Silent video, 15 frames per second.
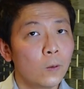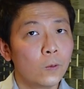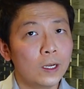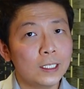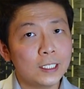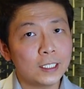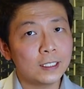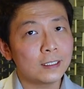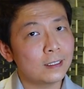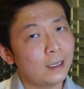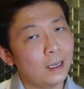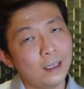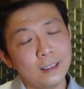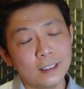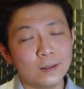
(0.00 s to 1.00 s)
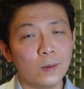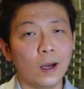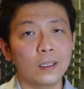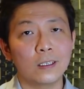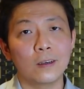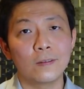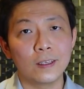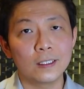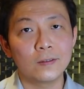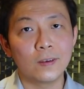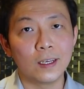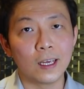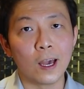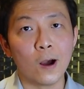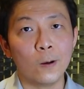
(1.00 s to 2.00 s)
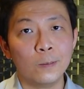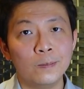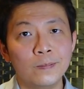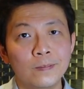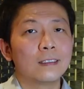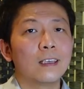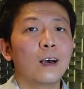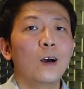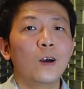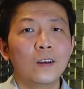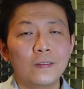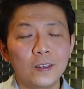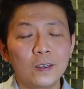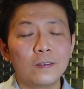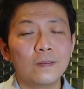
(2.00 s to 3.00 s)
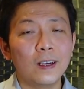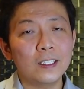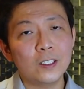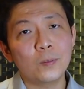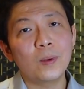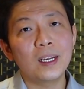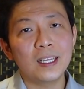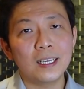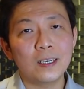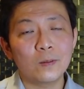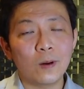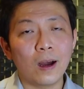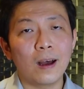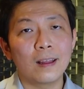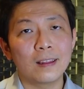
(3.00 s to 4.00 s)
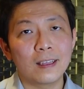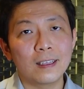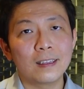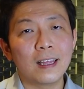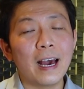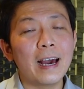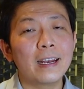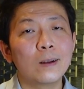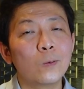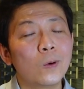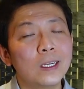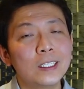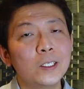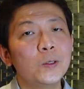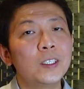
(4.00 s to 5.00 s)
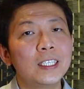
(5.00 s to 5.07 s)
which is a sponsor of this video. So if you invest your money in a Roth, then what you